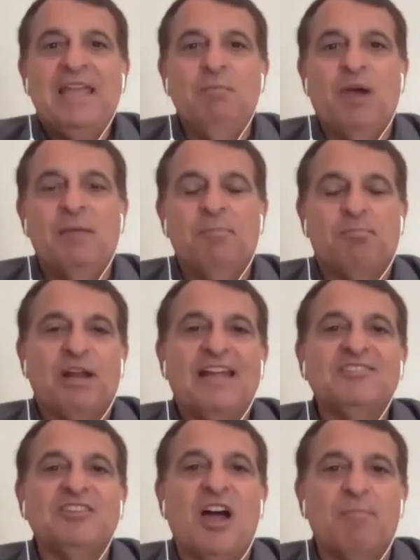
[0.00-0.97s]
my
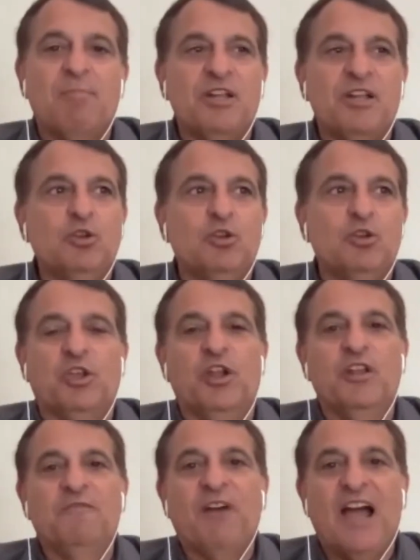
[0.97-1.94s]
press operator
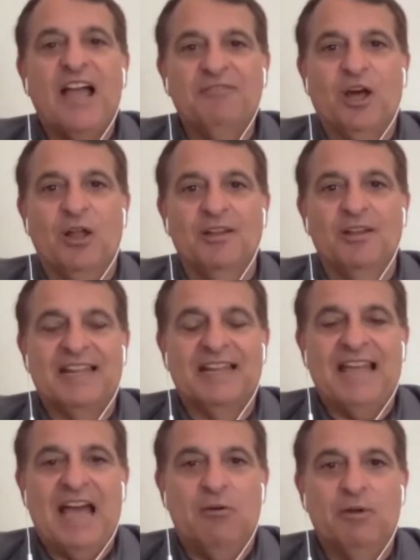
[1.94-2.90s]
$35 an
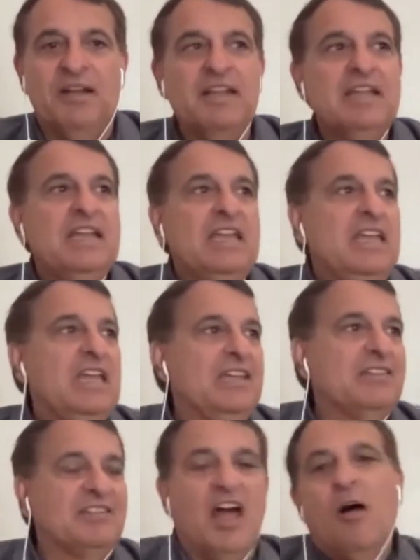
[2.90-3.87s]
hour,
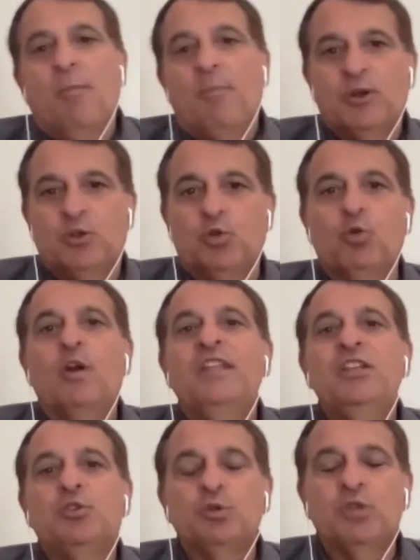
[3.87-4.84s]
his helper
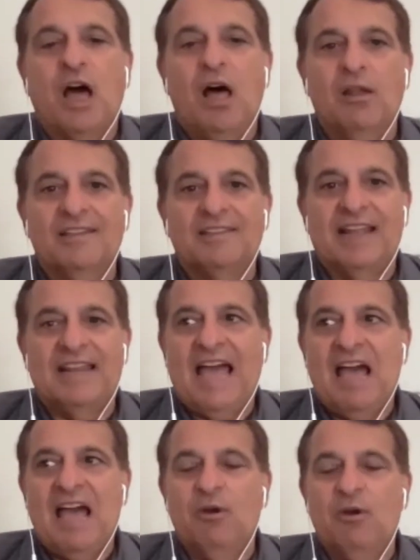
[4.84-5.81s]
$22 an
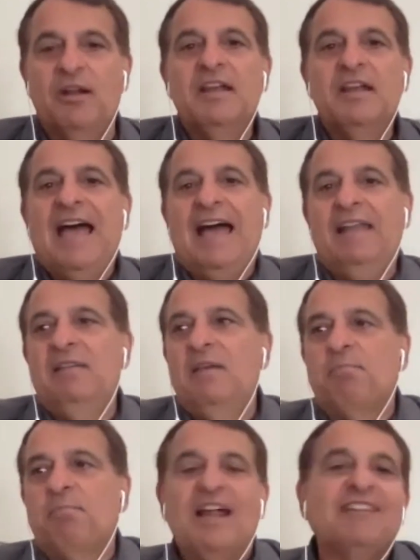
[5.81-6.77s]
hour, and the
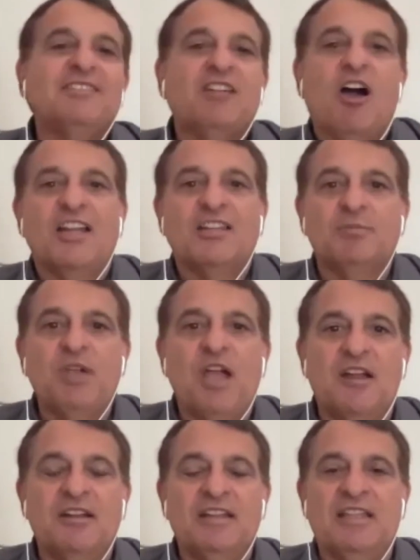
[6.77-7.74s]
press costs me
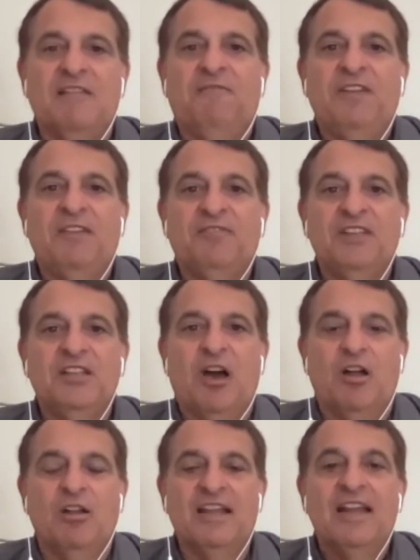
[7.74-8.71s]

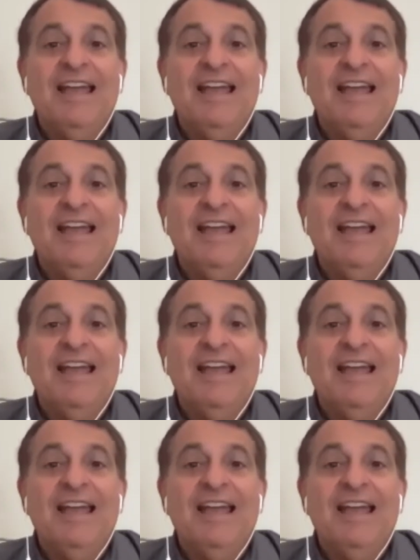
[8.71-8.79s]
$150,